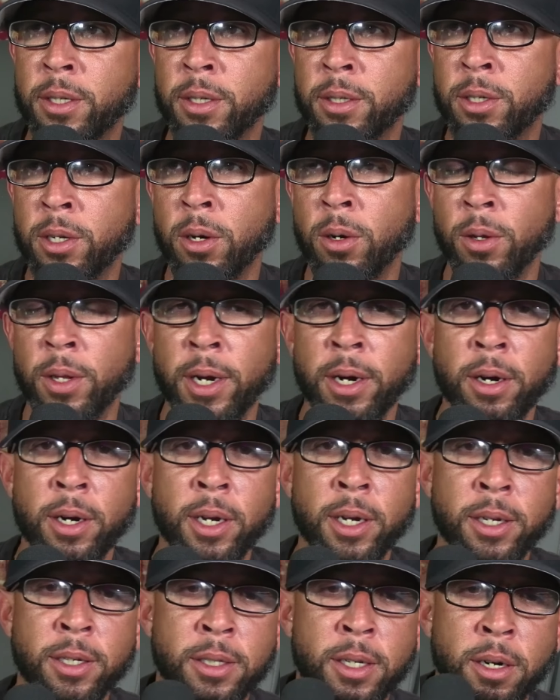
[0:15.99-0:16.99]
So there it
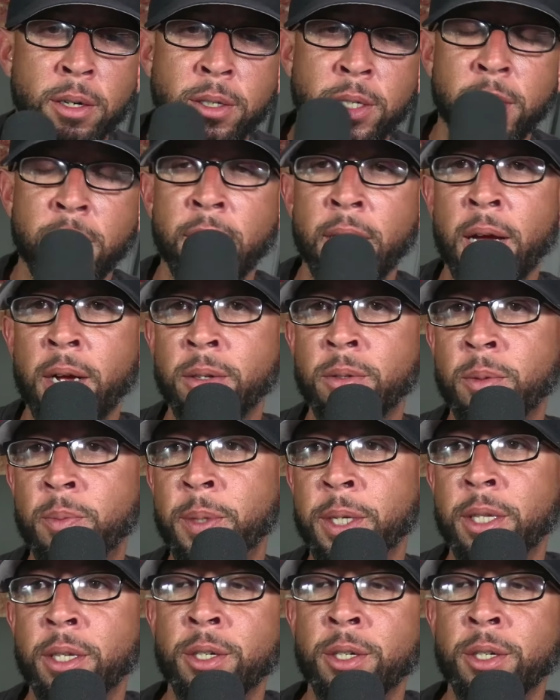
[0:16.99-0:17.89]
is. There's the announcement.